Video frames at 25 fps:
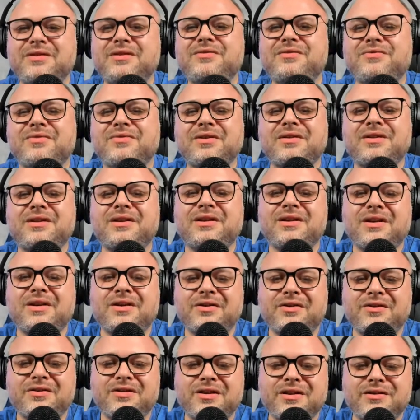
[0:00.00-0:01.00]
really
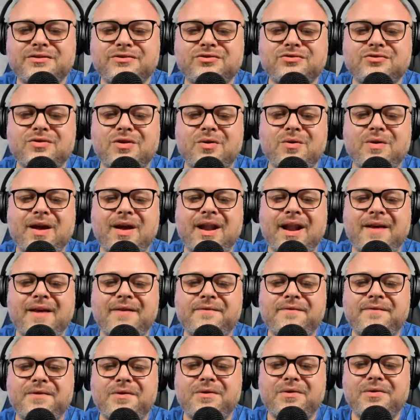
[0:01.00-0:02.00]
a good intro, and I
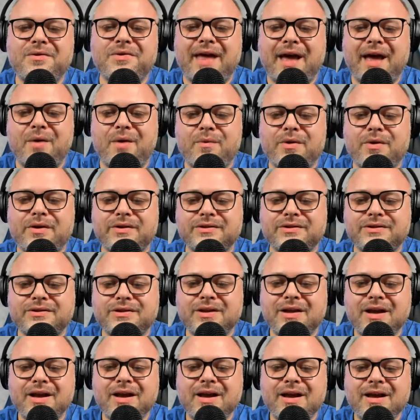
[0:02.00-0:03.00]
feel that was
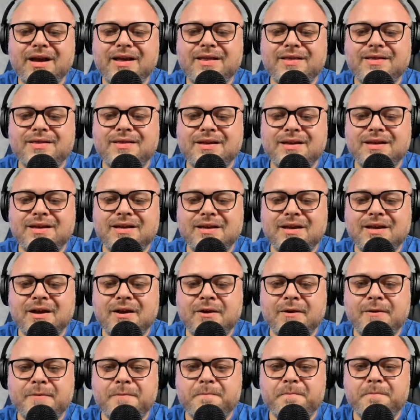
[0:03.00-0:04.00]

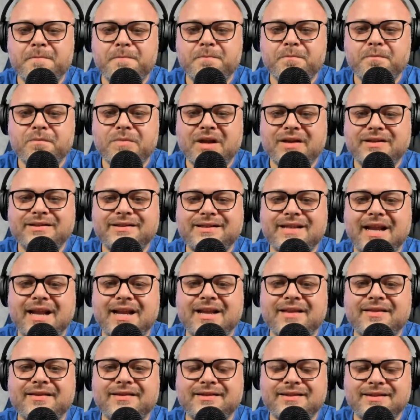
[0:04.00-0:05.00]
the
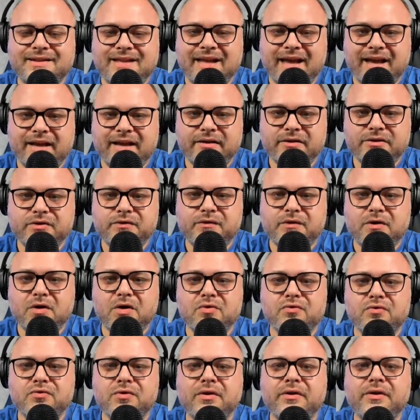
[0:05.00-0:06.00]
setting the stage
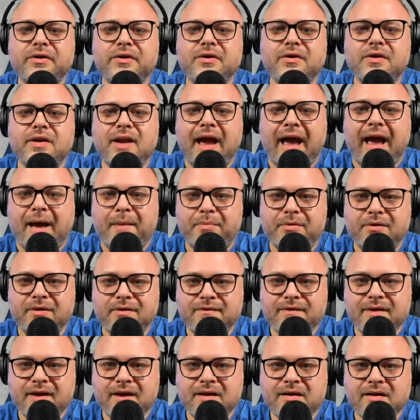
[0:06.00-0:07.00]
for a really good Apple
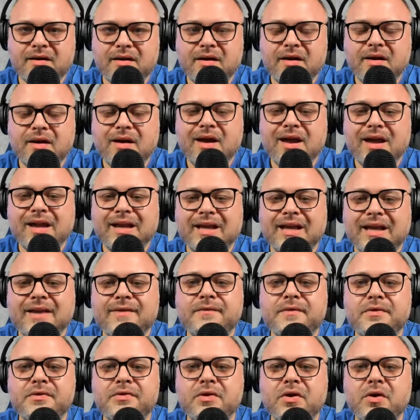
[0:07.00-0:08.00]
event,
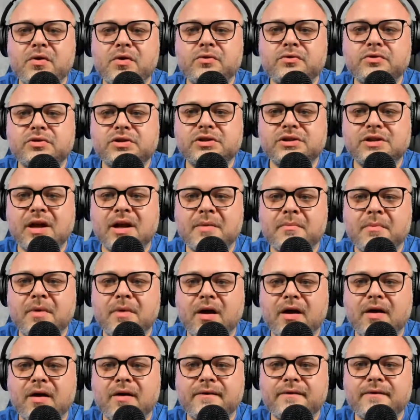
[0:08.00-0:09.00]
even though some
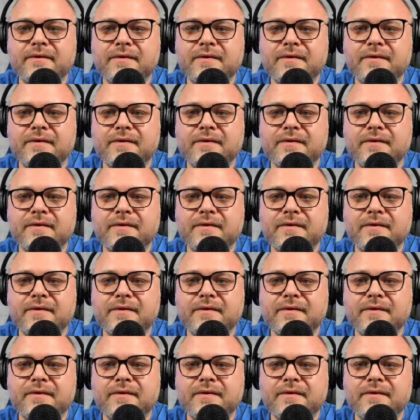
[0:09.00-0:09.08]
of